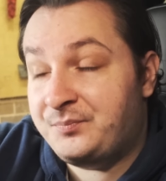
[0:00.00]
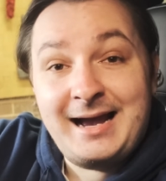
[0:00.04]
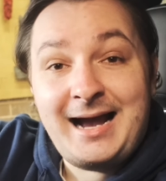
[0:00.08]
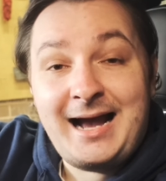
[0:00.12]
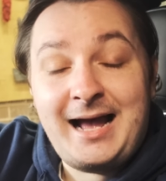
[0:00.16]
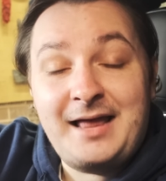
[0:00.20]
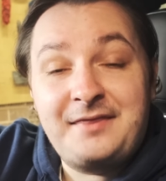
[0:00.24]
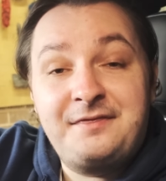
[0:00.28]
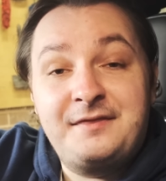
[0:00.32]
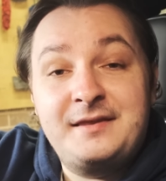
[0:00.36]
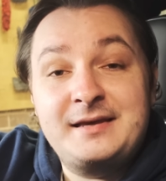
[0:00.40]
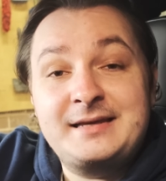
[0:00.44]

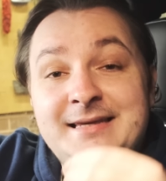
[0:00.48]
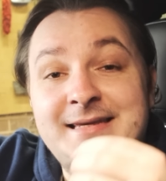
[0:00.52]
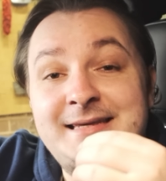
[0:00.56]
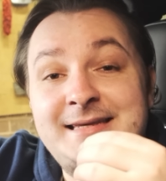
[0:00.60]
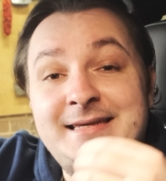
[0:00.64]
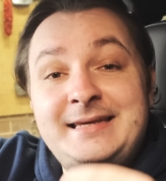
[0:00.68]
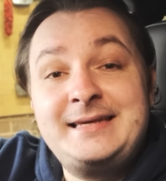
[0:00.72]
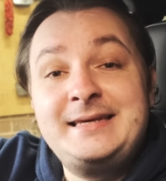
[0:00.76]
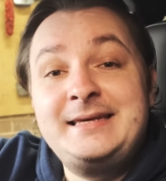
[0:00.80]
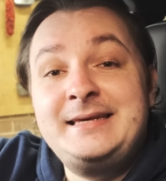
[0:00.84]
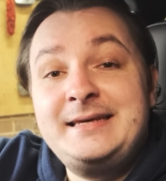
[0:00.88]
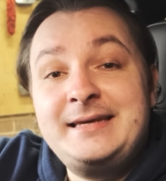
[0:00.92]
And the
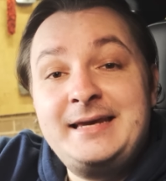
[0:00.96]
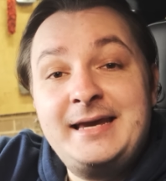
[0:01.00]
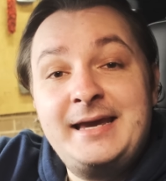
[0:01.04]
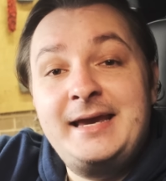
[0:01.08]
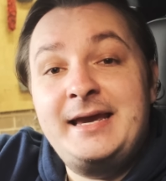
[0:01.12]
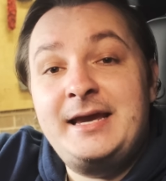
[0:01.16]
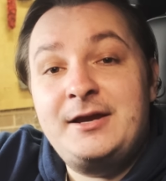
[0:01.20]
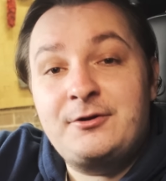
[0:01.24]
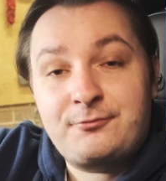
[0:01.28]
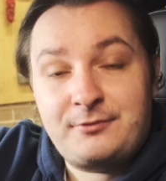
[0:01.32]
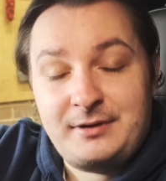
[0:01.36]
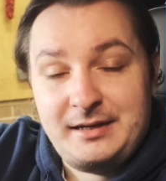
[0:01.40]
key
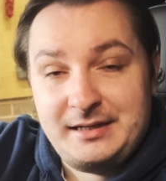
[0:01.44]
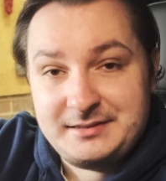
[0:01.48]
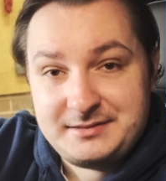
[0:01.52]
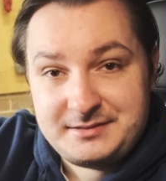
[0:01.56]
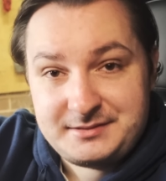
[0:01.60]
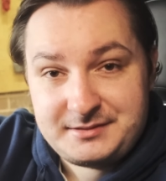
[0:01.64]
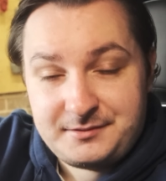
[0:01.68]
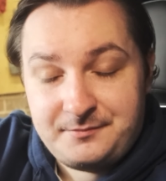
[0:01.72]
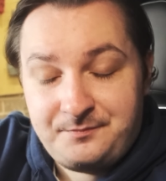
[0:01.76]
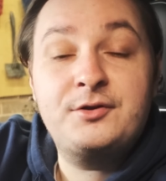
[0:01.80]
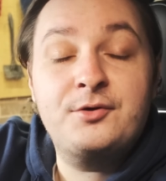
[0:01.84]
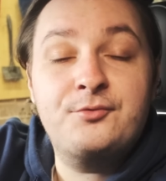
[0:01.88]
here
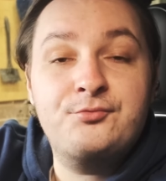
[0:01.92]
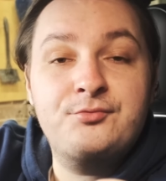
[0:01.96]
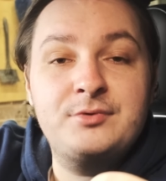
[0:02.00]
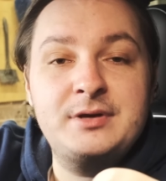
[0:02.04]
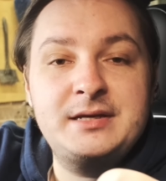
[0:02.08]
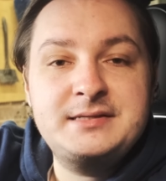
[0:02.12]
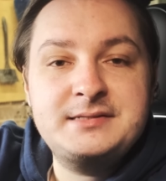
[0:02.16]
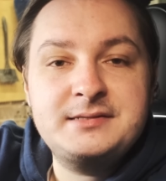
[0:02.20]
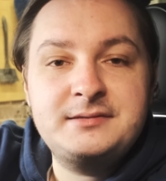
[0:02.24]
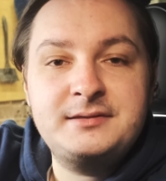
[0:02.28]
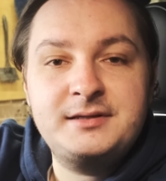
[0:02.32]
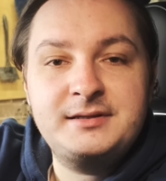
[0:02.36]
is, the
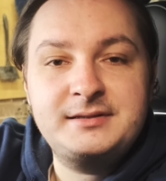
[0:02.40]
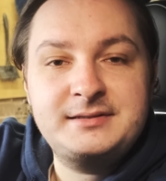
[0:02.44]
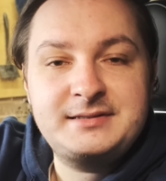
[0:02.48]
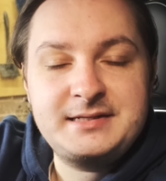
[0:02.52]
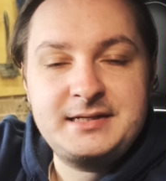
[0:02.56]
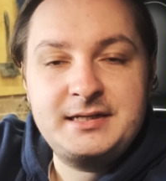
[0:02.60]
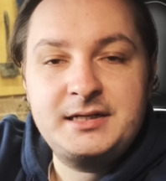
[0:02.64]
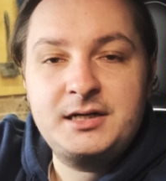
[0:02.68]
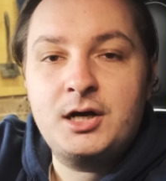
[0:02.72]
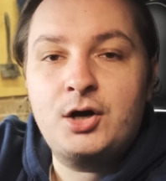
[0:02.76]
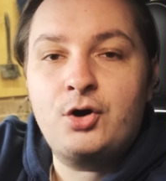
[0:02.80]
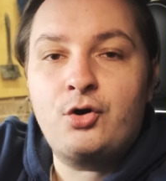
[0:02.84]
reason the
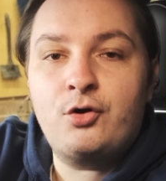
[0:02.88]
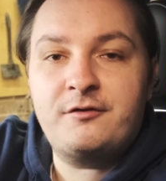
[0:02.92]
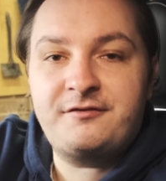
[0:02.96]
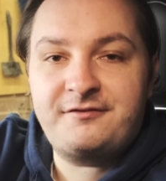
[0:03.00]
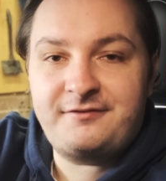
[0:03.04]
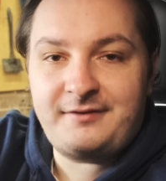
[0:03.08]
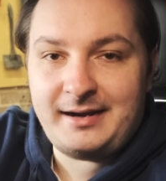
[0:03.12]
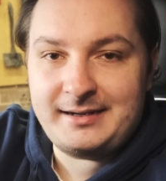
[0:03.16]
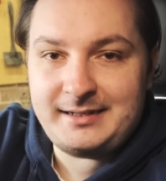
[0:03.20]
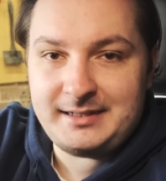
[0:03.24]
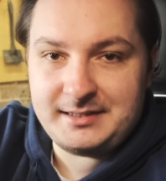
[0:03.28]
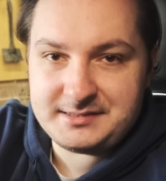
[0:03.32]
dealer or
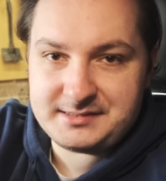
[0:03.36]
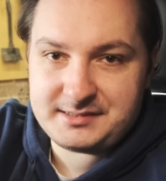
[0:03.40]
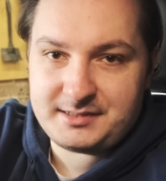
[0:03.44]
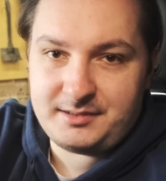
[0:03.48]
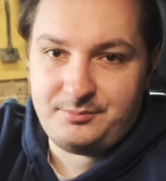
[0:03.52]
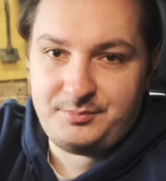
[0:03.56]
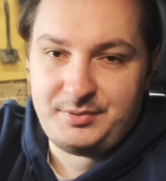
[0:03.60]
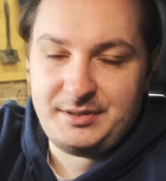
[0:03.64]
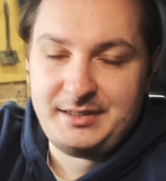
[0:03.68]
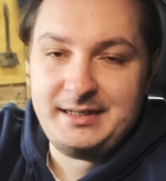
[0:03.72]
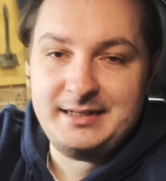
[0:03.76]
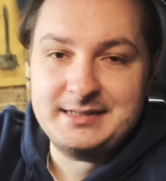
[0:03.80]
finance
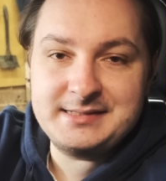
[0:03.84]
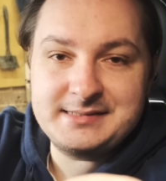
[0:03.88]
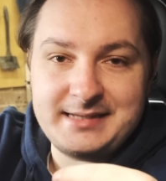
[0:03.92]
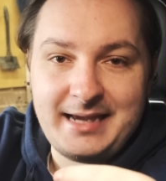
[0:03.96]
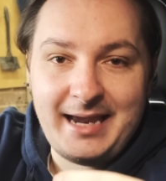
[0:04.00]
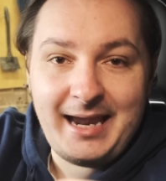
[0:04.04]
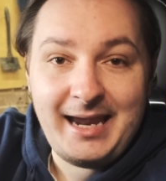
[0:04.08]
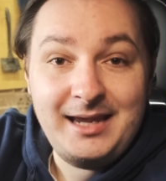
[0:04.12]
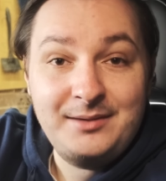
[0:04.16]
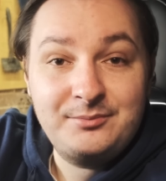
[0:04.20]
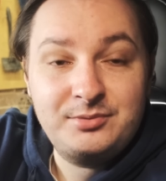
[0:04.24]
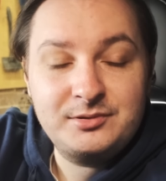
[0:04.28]
company is
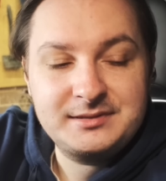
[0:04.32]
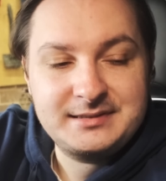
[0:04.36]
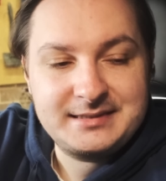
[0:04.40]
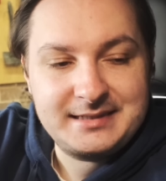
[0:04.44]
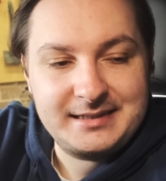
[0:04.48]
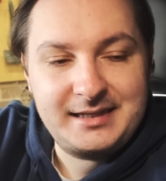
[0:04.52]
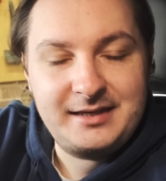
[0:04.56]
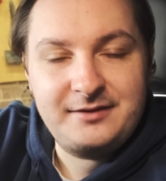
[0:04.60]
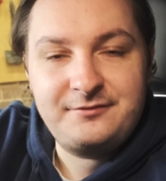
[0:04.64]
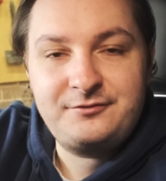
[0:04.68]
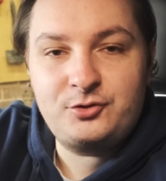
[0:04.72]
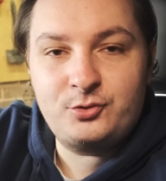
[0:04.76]
able to
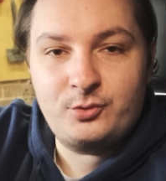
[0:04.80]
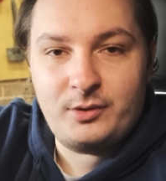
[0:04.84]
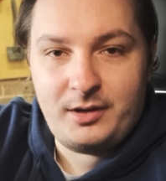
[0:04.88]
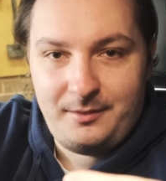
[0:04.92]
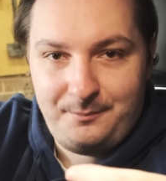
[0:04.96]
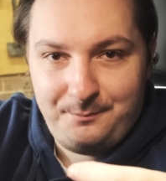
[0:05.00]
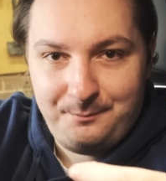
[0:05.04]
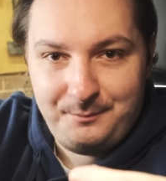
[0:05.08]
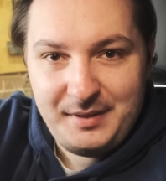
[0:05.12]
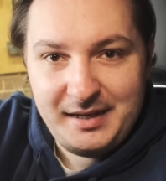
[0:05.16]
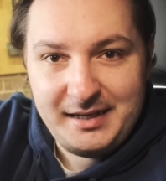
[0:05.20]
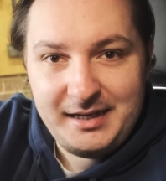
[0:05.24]
give you a
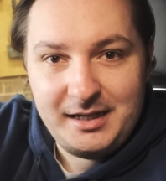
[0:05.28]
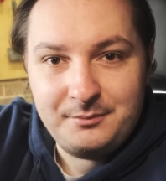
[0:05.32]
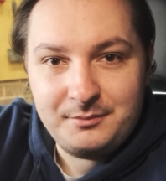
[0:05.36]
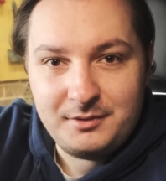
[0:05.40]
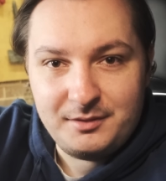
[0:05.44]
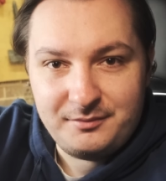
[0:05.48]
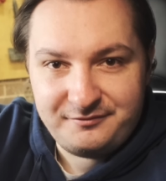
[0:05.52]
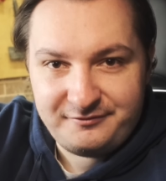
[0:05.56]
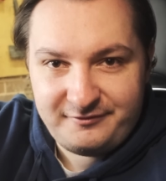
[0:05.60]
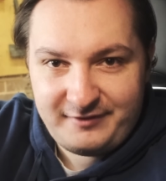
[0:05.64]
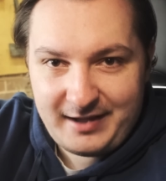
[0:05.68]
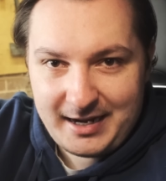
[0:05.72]

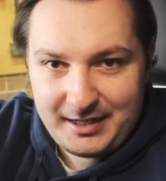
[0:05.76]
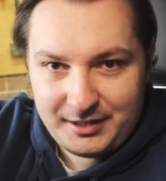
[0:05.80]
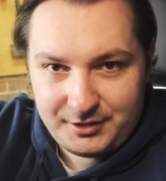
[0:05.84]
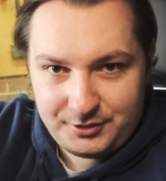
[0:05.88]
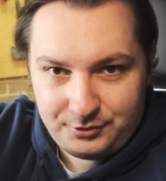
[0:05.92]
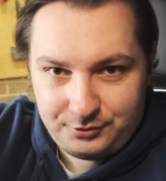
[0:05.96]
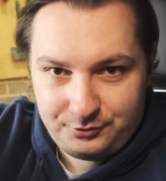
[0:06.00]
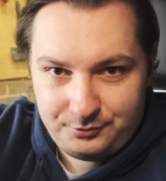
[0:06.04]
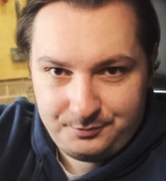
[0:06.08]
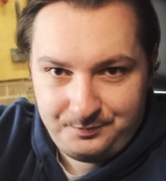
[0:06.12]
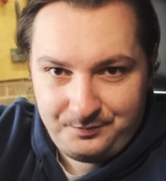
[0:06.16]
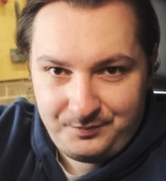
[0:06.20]
minimum
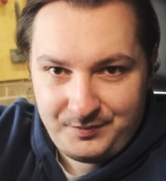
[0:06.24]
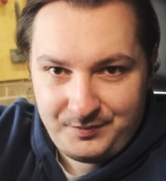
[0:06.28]
value